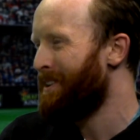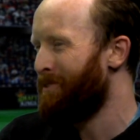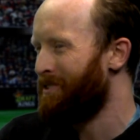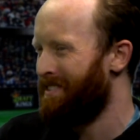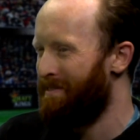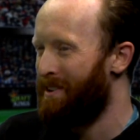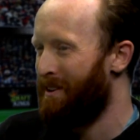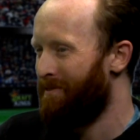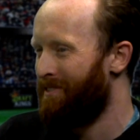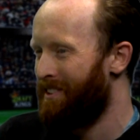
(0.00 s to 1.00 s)
I'm not too
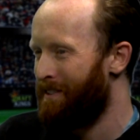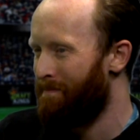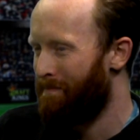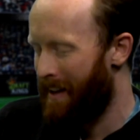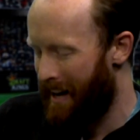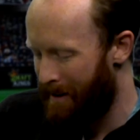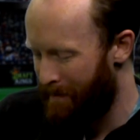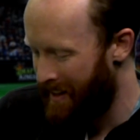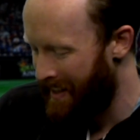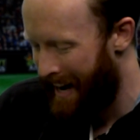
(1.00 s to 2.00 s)
confident
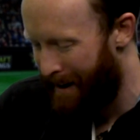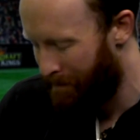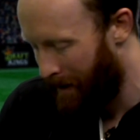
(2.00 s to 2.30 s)
in that,